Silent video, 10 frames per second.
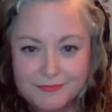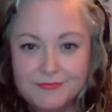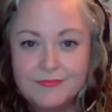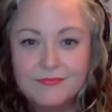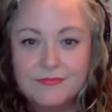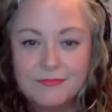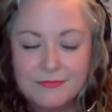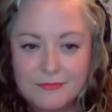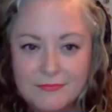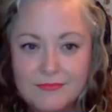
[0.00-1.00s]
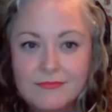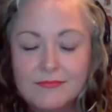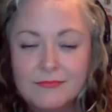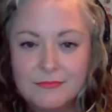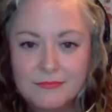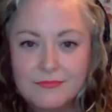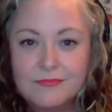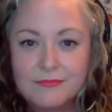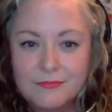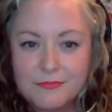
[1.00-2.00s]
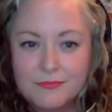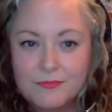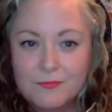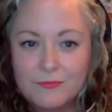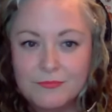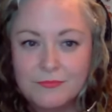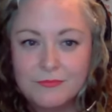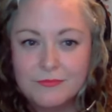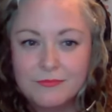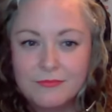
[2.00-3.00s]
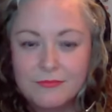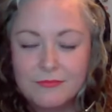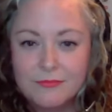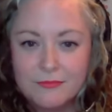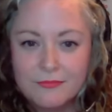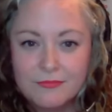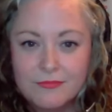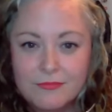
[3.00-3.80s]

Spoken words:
No words are spoken by the person on screen.